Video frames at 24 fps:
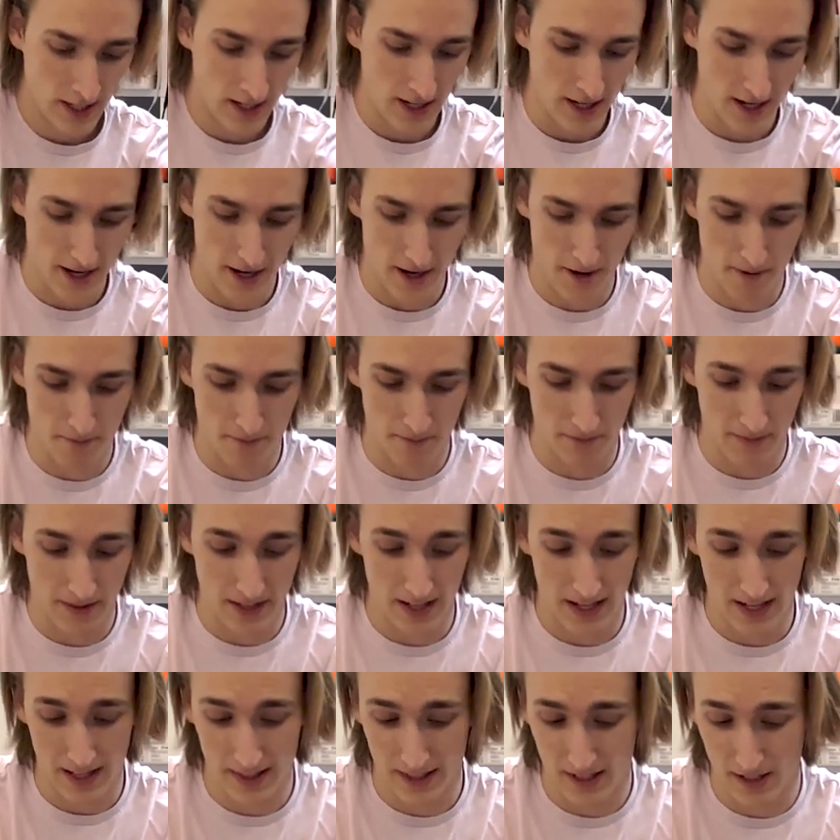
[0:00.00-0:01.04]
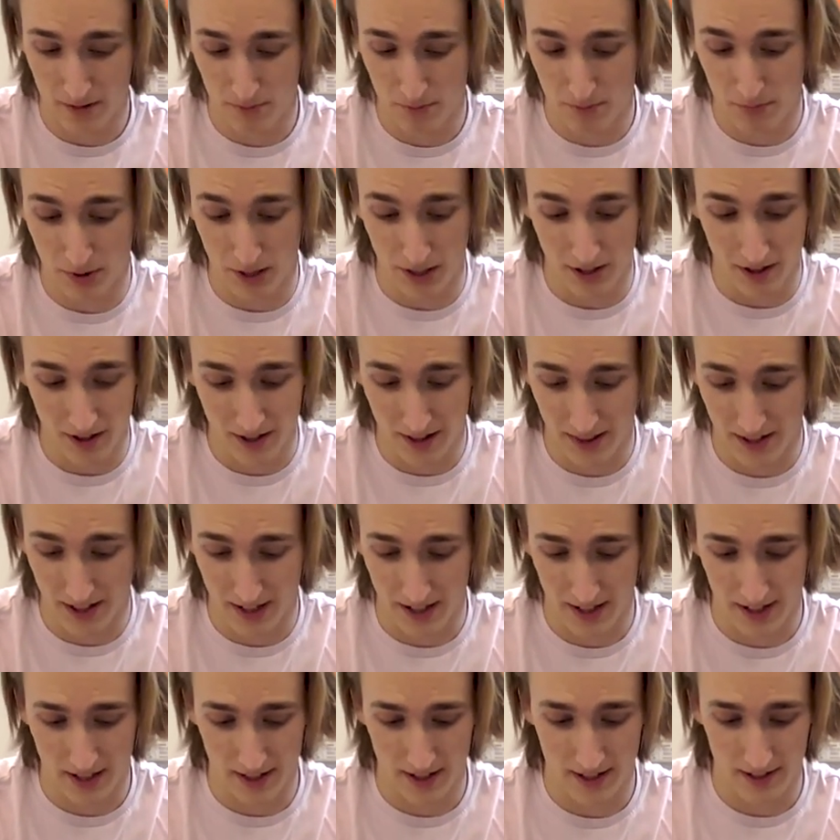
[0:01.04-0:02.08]
And then beyond
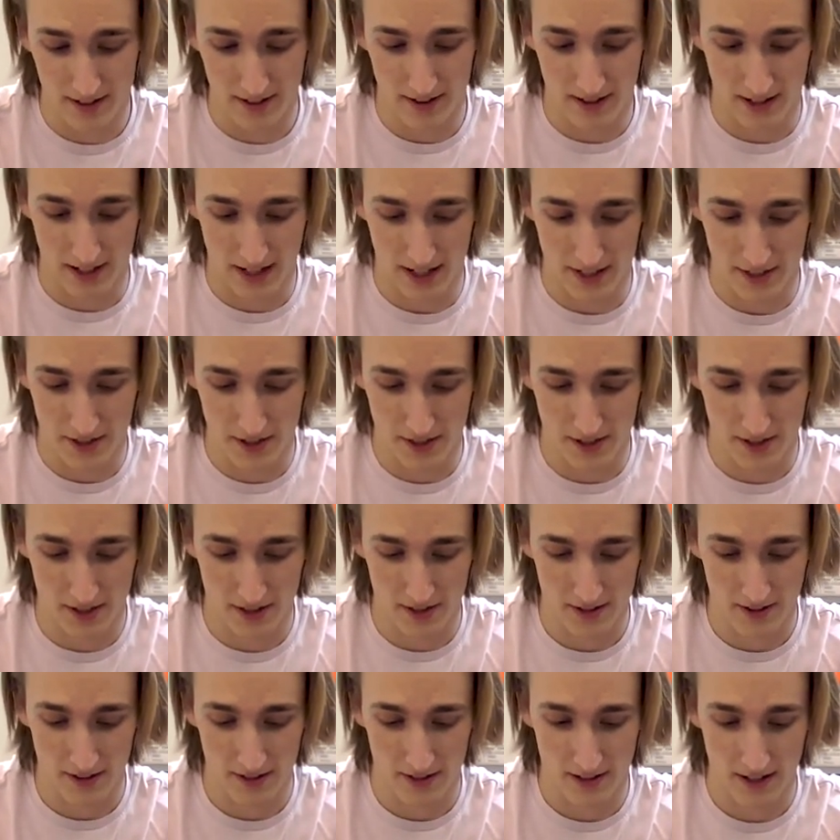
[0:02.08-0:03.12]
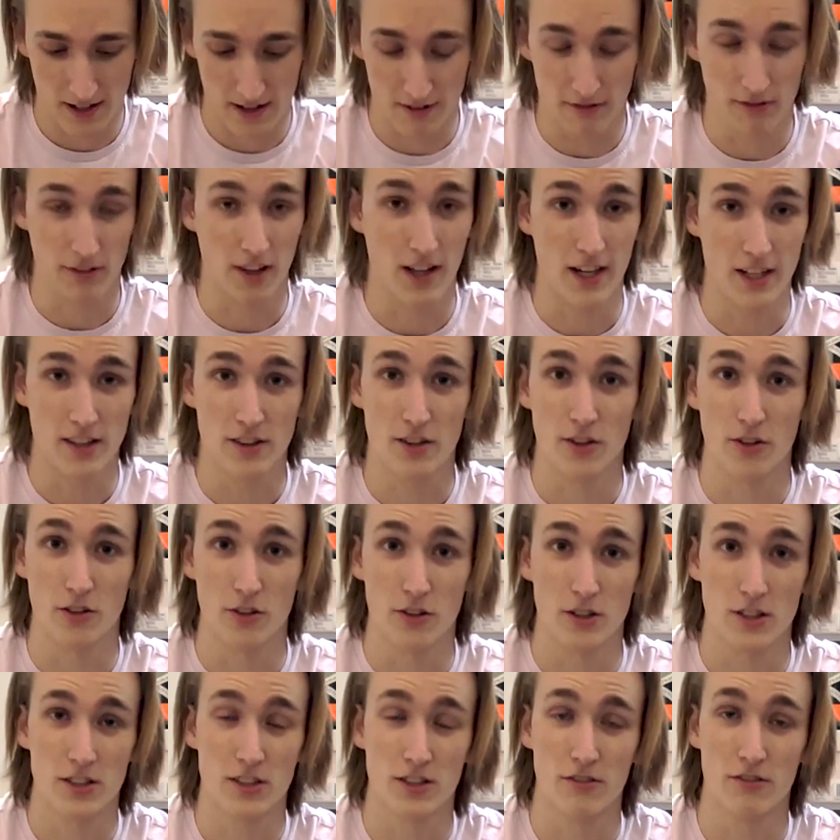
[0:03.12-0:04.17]
that, I just have liked the
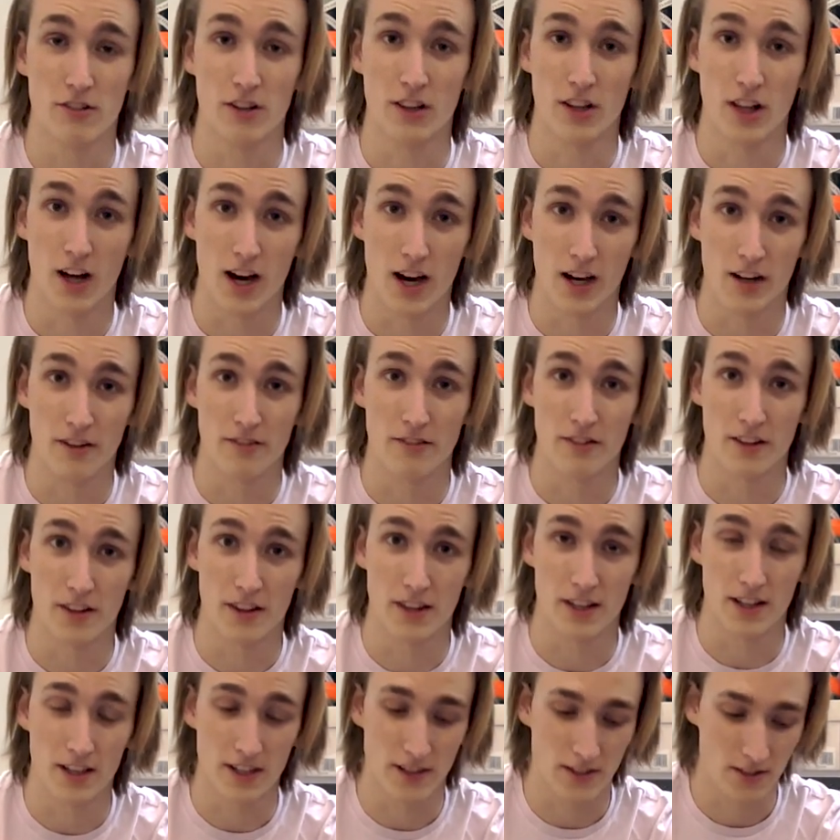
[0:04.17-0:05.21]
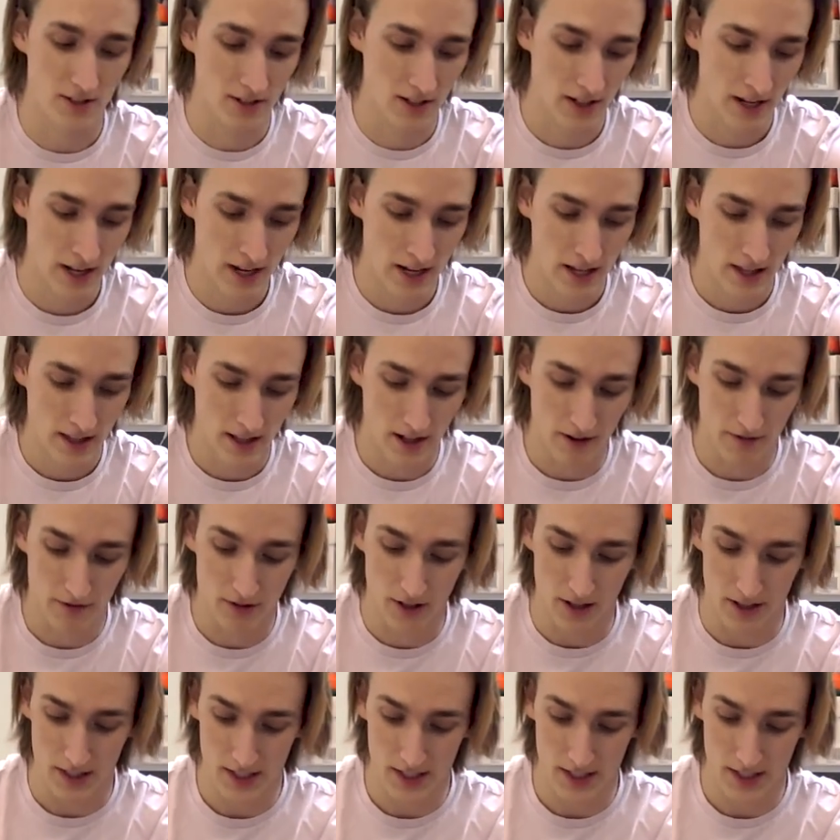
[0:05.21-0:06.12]
looks of a lot of the things they have done.